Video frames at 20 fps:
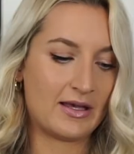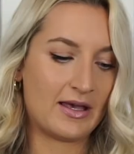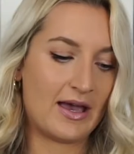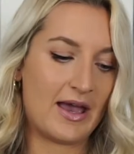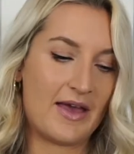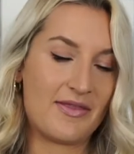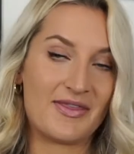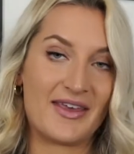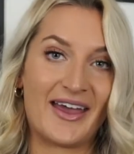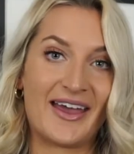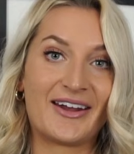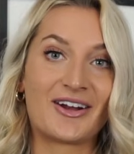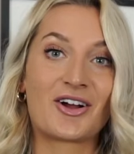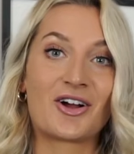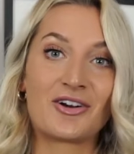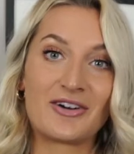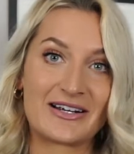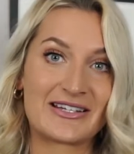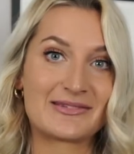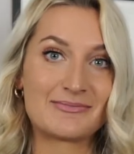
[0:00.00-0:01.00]
And then
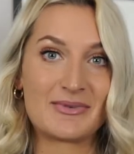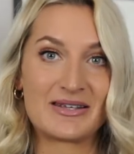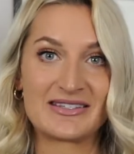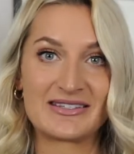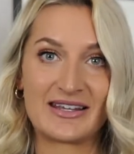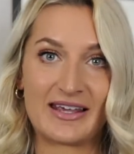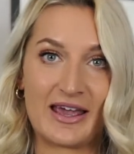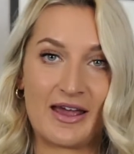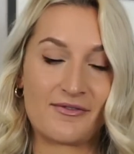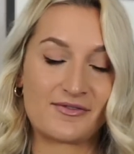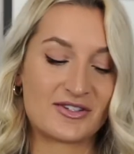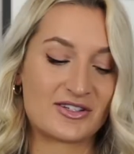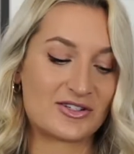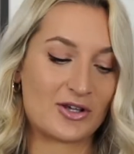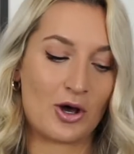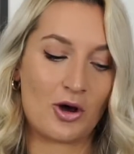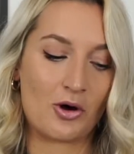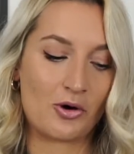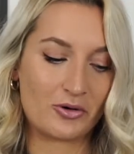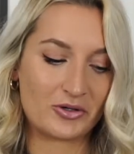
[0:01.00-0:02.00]
Christmas gifts.
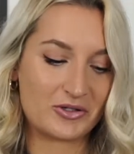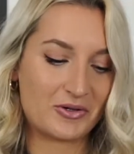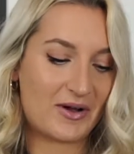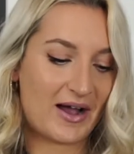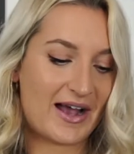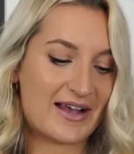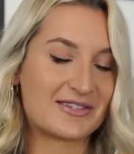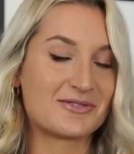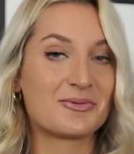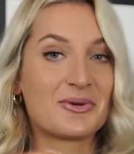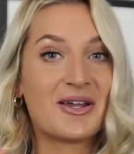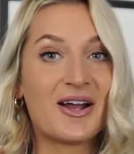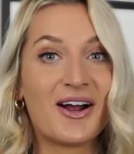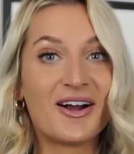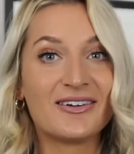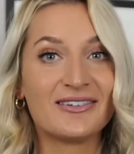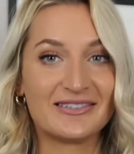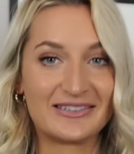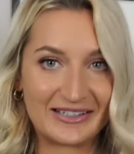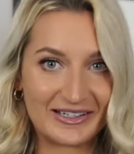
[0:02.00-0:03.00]
So you guys, we
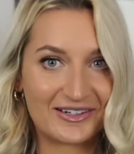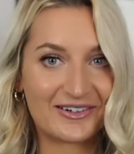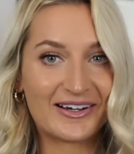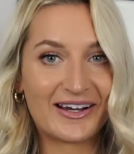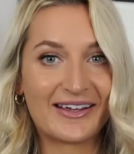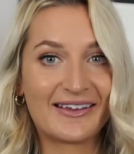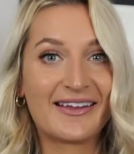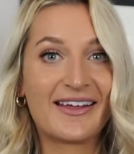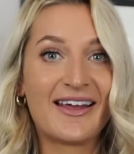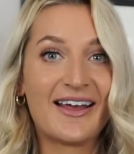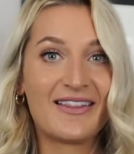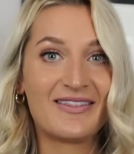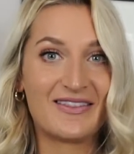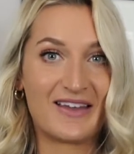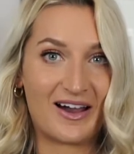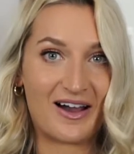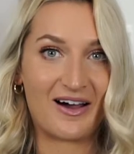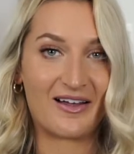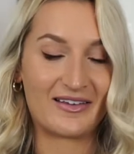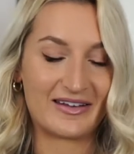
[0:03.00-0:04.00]
are nearing the
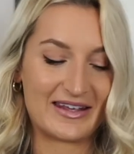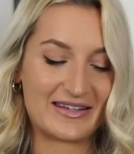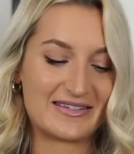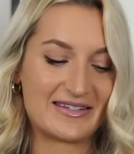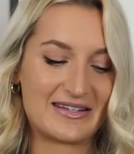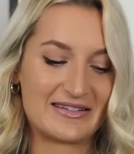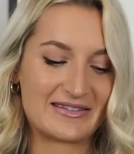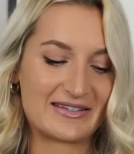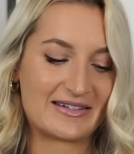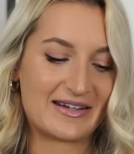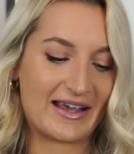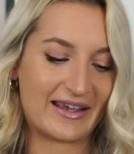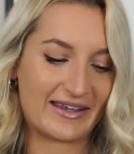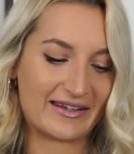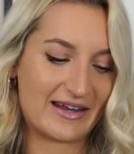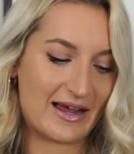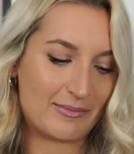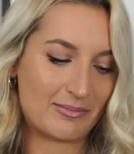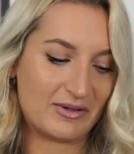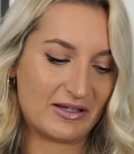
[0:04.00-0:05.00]
holiday season. I
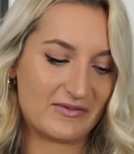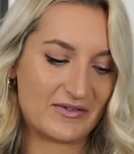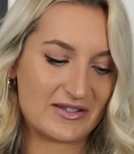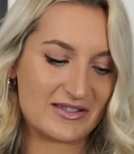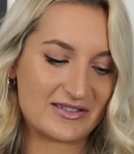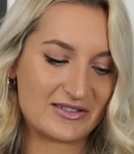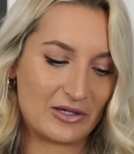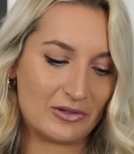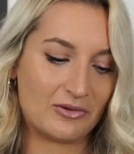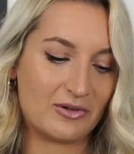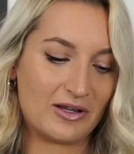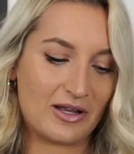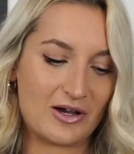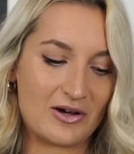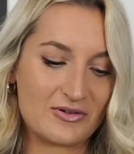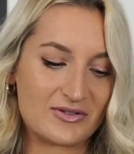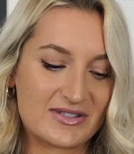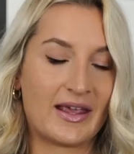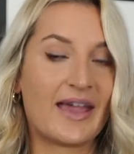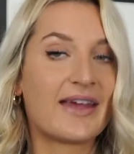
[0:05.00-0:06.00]
cannot believe it's so
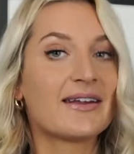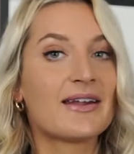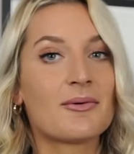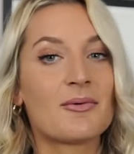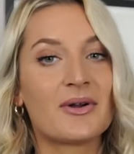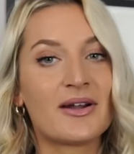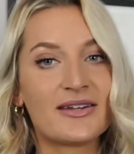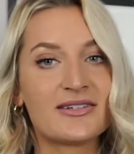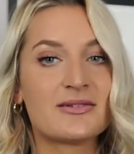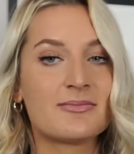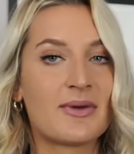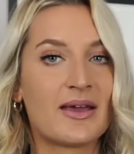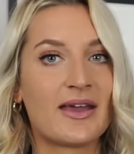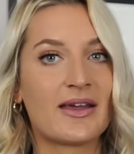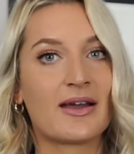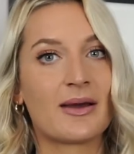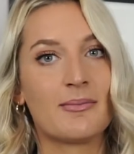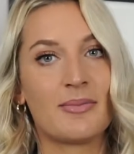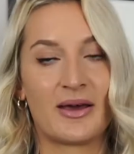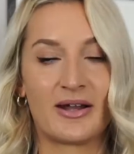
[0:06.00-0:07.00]
close. And I wanted to make
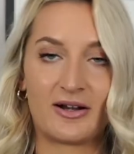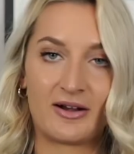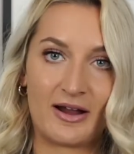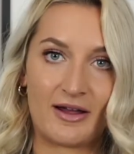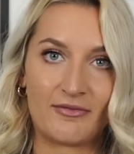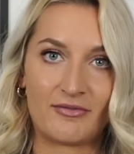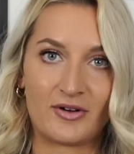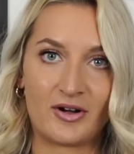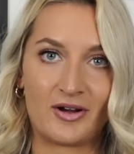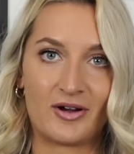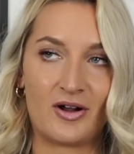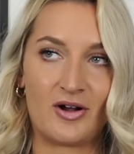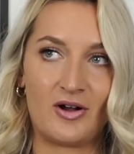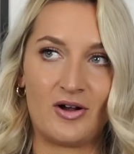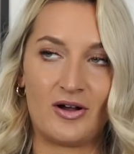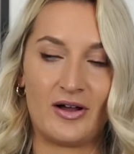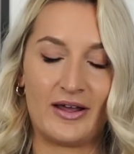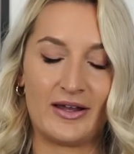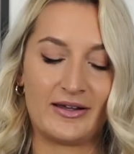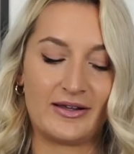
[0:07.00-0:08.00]
a better effort
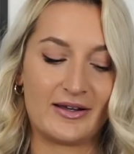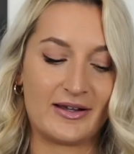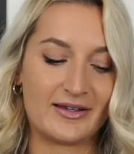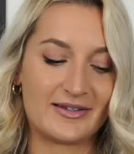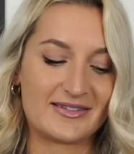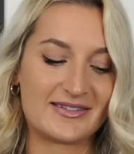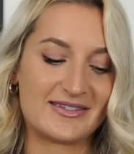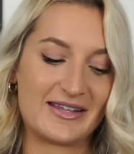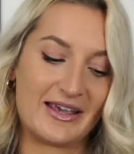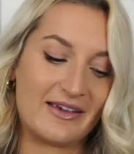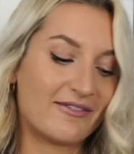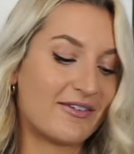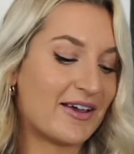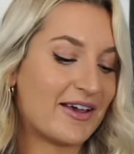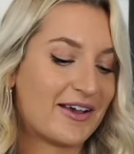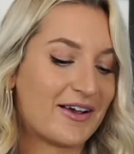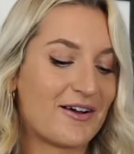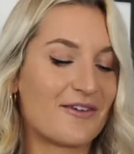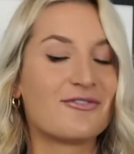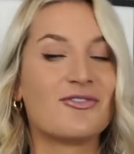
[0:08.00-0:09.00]
on
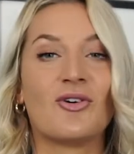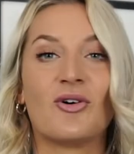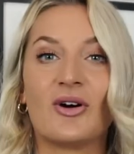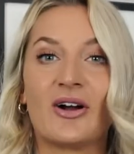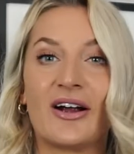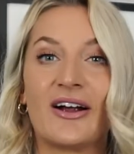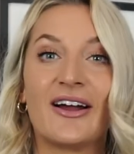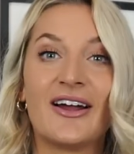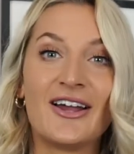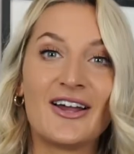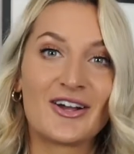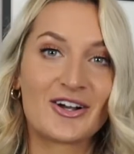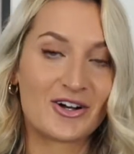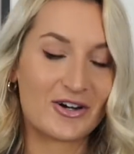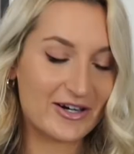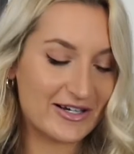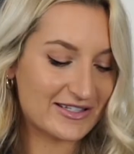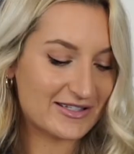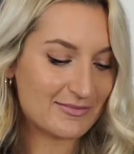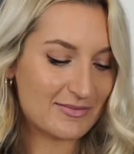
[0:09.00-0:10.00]
saving for
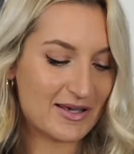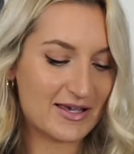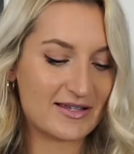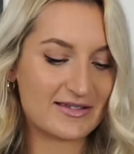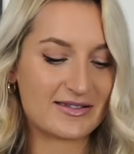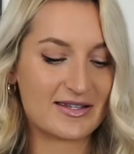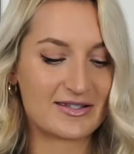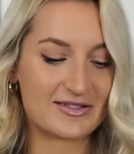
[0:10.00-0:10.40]
Christmas.